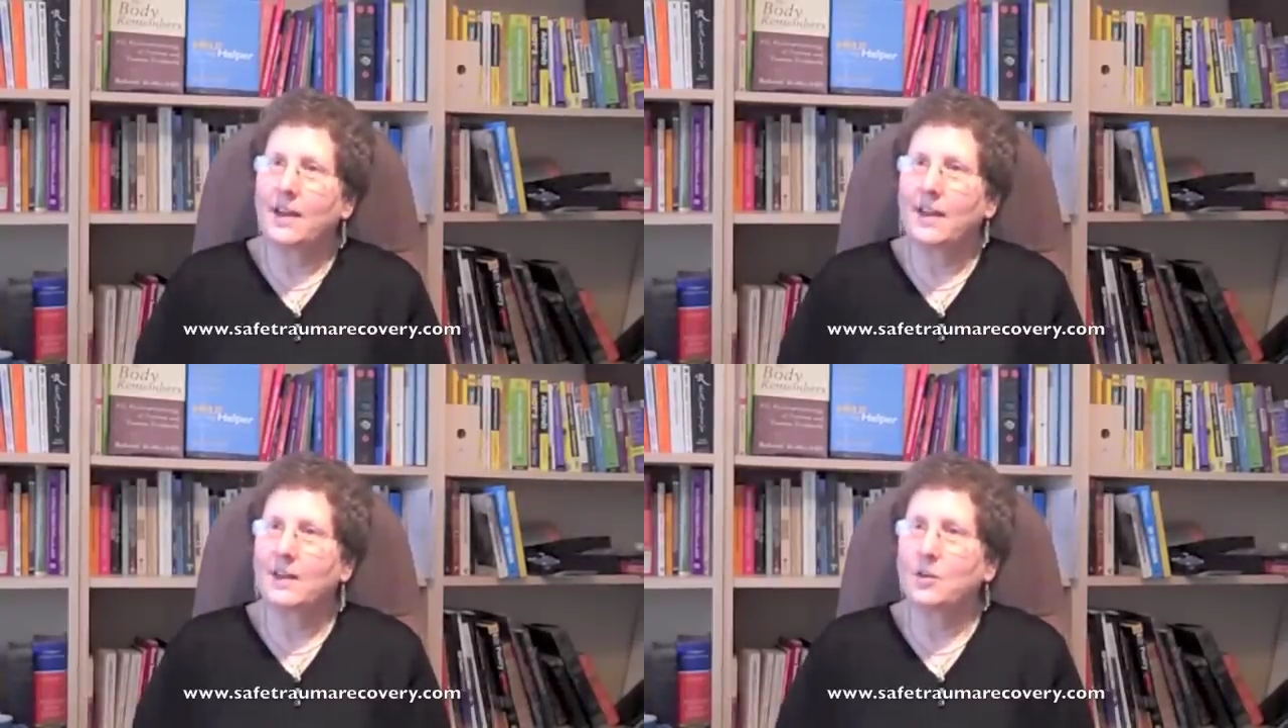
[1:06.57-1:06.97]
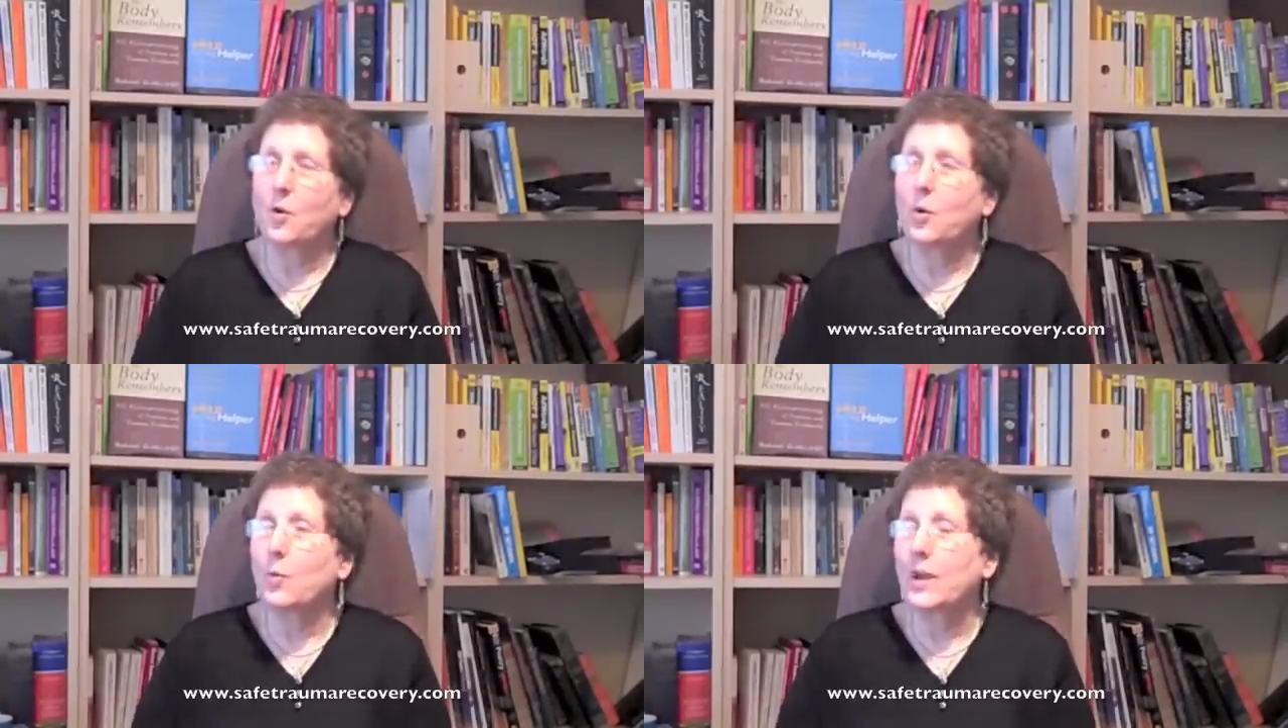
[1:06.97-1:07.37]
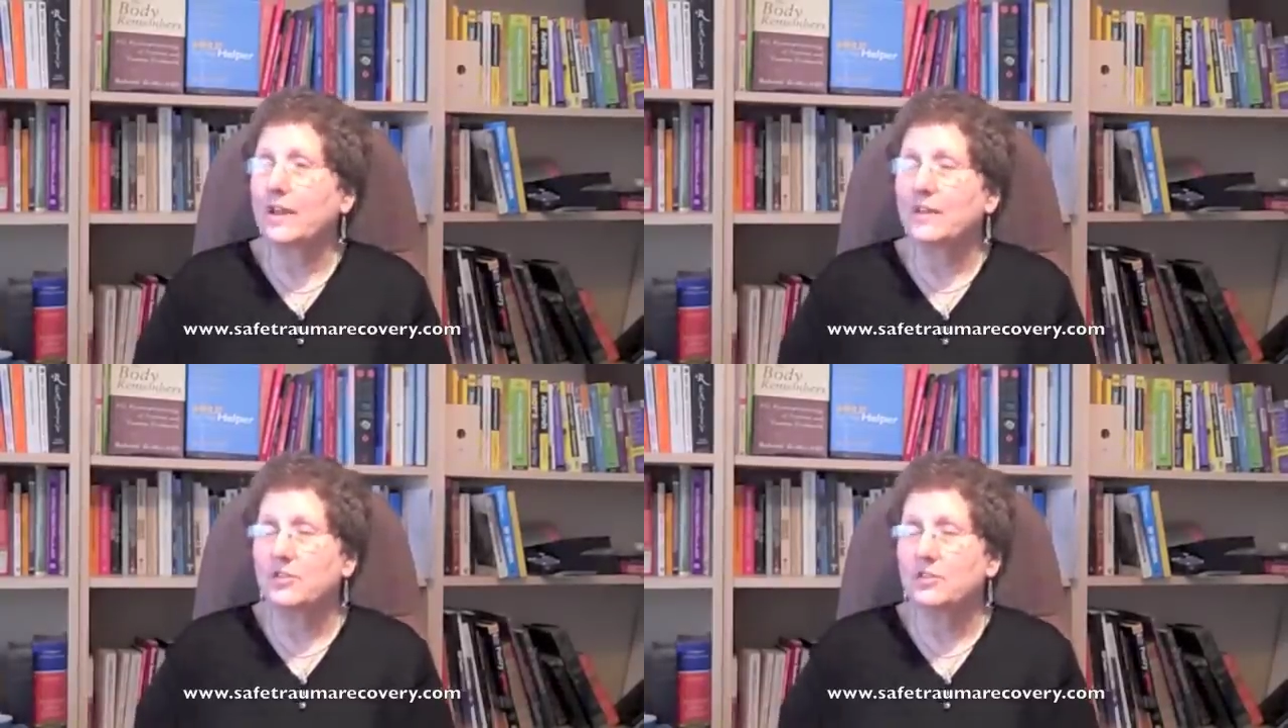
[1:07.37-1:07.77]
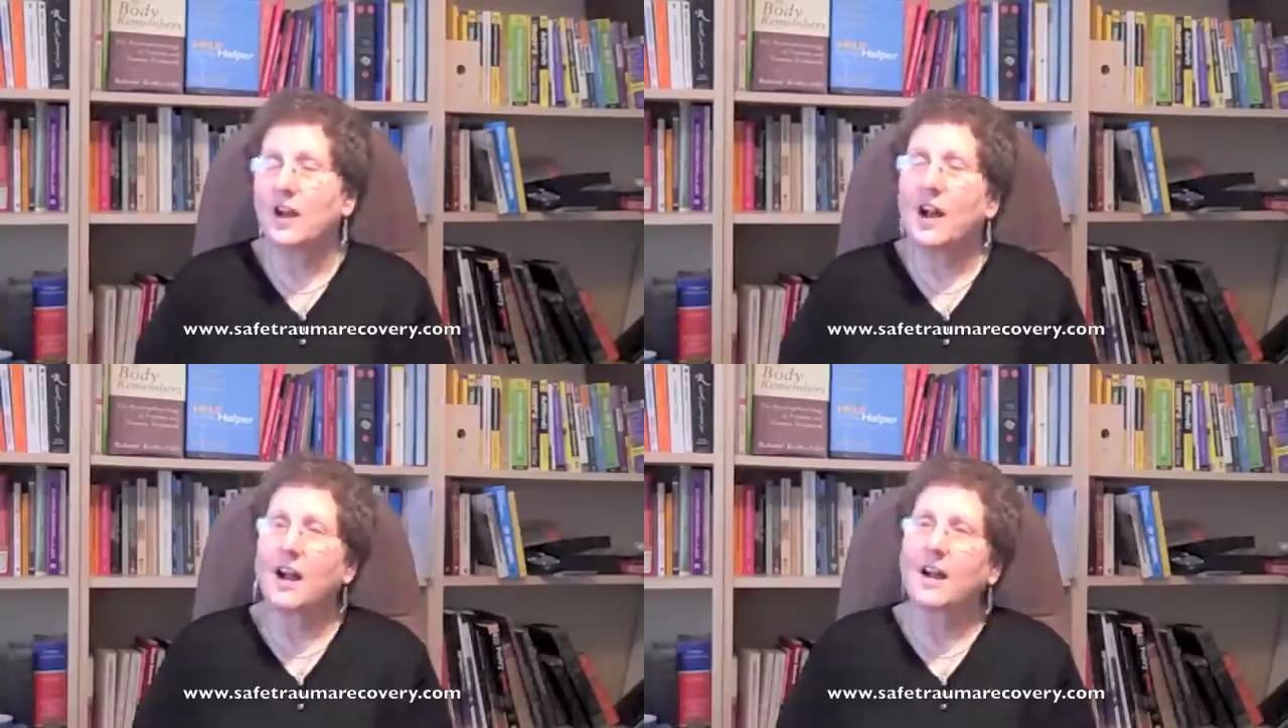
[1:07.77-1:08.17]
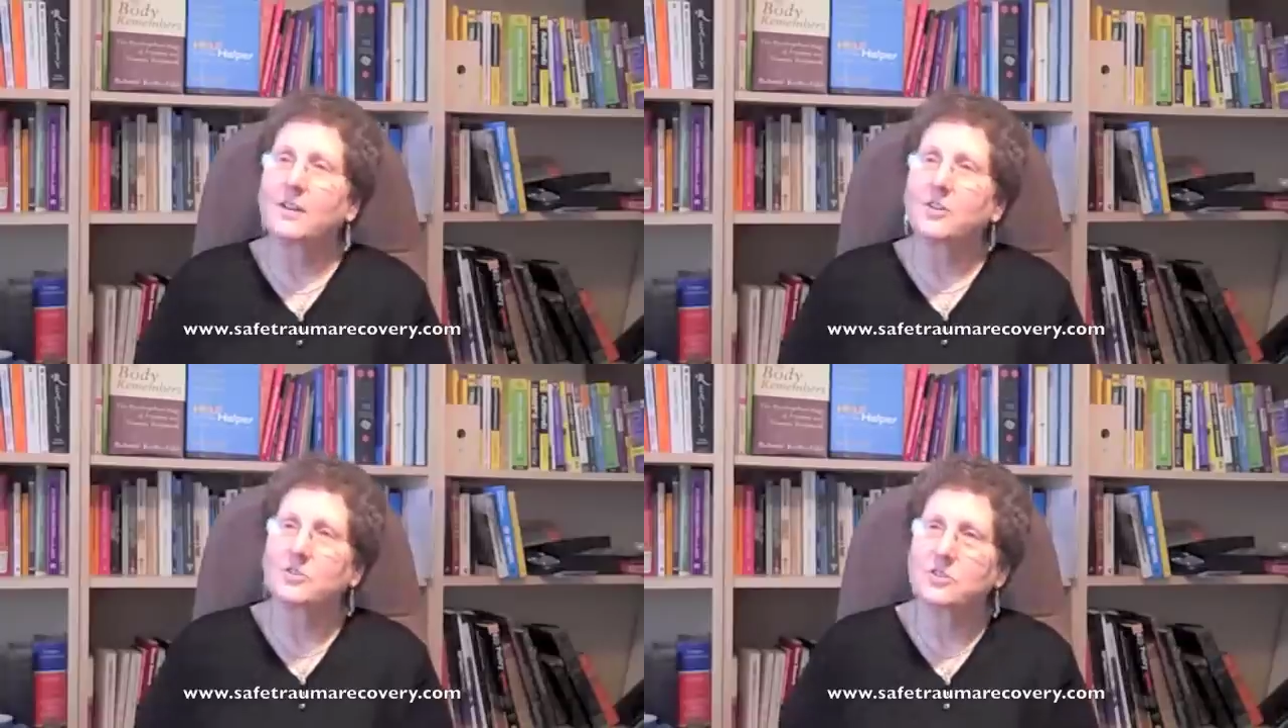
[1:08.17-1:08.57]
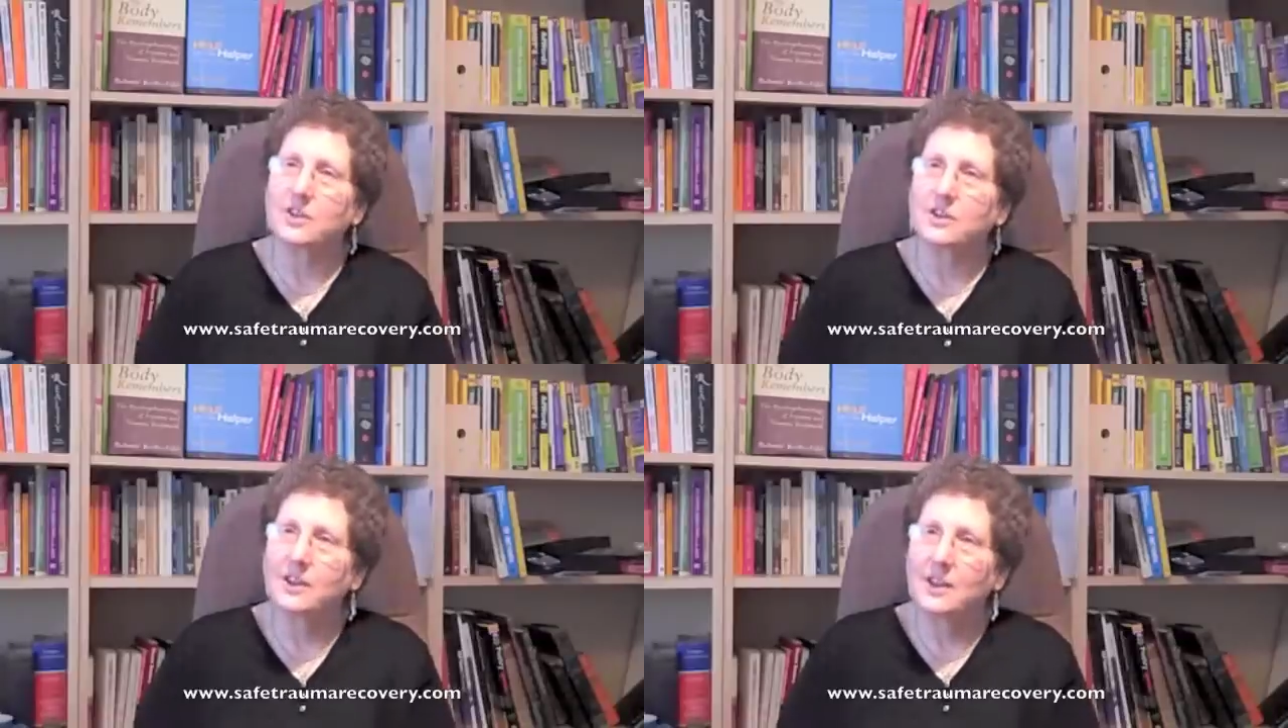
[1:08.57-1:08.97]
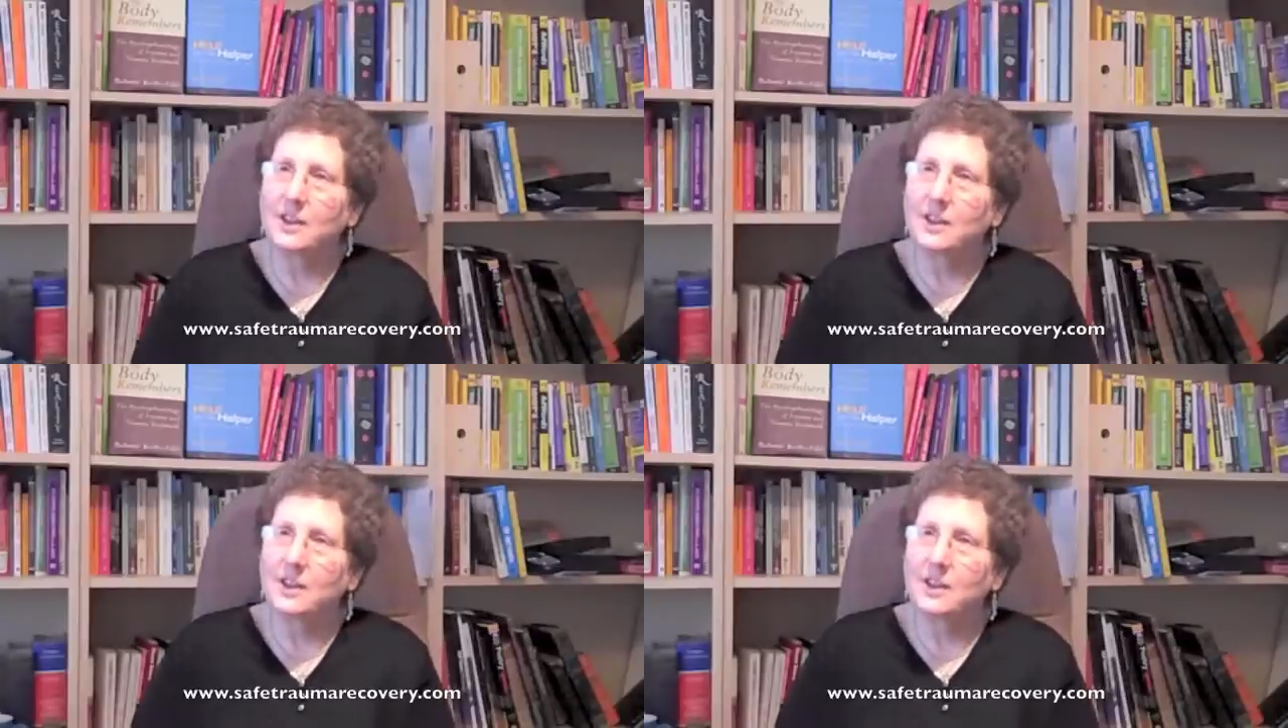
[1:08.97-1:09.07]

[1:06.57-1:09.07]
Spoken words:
and go away, either to hide or to